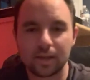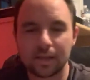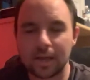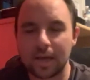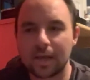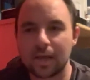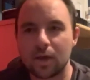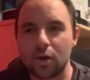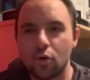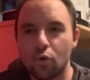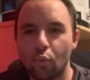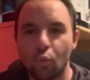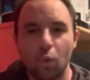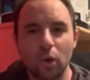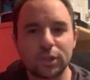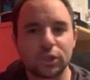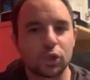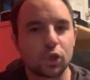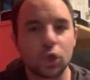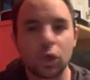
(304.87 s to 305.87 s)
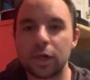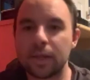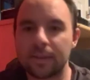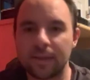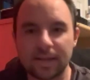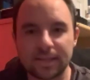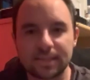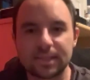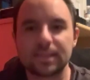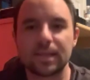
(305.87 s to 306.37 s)
Like what's good in
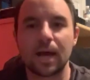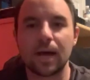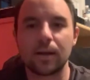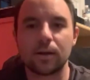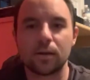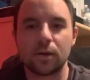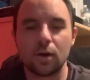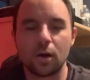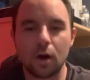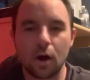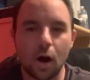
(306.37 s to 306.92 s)
that set?